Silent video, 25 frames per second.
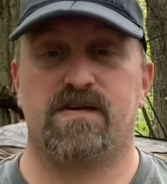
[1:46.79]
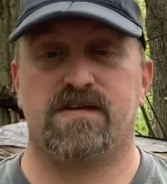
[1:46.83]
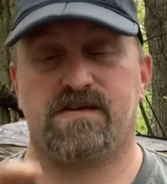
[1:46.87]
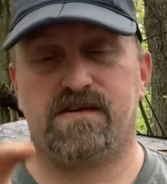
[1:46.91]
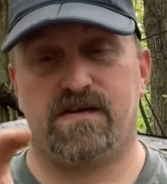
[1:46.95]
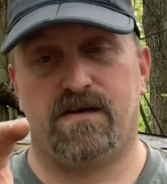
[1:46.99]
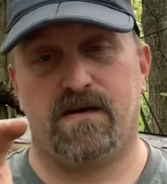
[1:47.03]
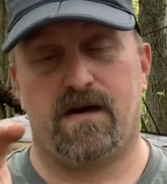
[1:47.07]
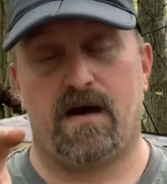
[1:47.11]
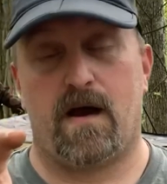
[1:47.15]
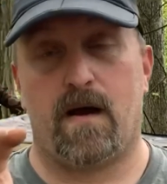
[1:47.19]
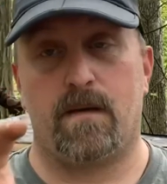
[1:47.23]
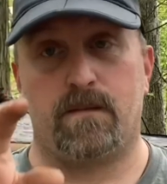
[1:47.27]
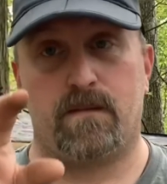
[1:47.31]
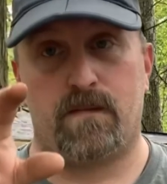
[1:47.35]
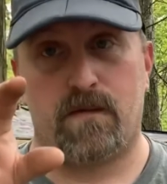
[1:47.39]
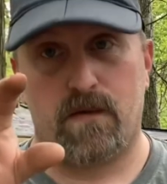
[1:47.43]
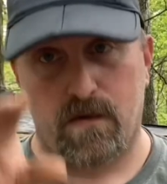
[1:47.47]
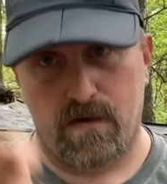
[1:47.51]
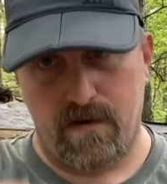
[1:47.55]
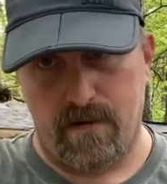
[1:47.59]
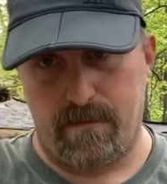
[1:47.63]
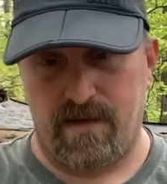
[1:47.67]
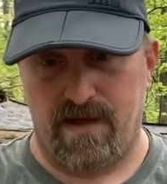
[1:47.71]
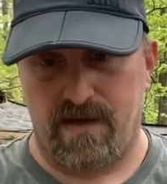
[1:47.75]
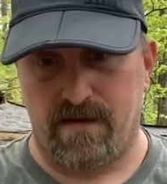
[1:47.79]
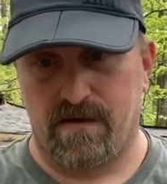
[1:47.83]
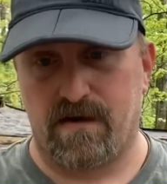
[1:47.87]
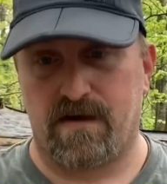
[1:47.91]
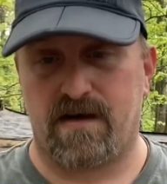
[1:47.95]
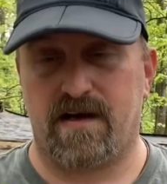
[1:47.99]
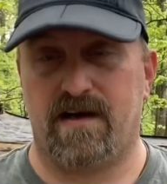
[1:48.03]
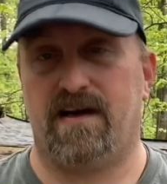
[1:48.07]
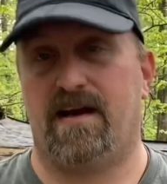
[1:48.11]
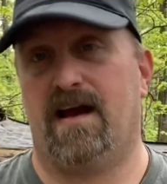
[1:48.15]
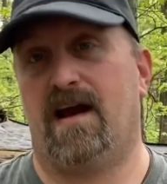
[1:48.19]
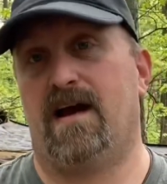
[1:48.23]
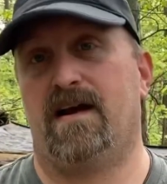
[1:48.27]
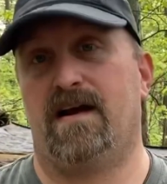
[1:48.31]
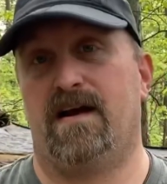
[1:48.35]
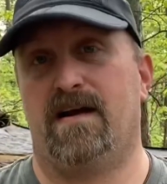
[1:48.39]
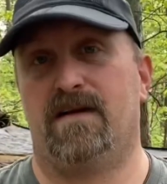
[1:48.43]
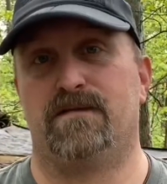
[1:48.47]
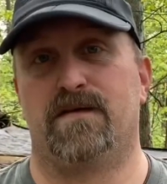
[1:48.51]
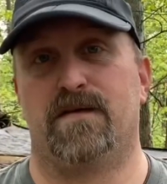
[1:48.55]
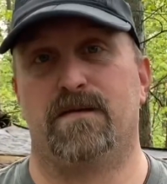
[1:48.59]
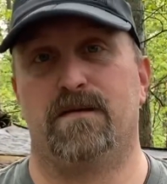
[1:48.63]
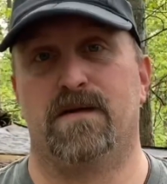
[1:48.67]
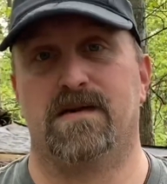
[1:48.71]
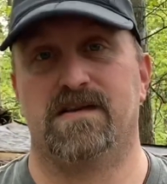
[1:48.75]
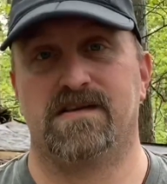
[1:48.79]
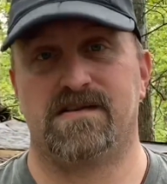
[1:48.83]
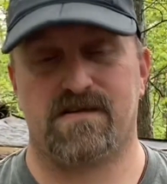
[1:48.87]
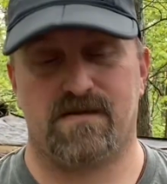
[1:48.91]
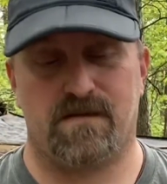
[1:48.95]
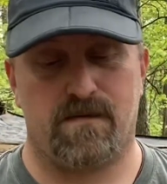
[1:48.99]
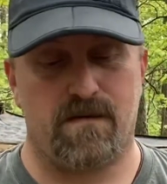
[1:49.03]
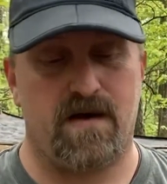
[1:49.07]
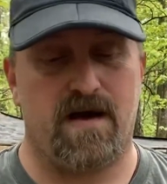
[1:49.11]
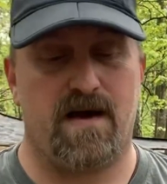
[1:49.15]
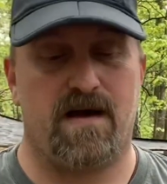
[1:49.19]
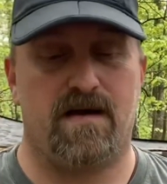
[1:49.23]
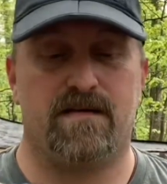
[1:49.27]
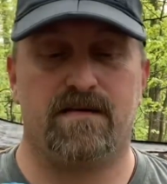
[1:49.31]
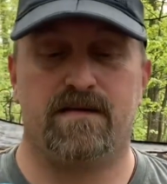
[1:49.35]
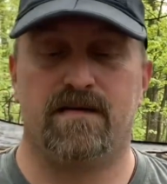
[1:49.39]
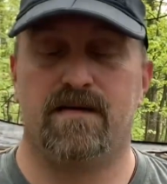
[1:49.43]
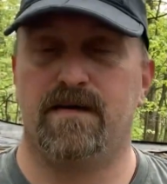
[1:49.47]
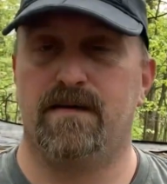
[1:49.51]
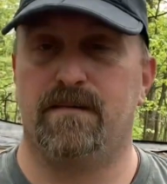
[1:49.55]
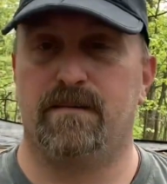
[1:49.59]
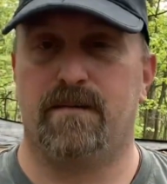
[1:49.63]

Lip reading: so I'm going to be looking down every once in a while.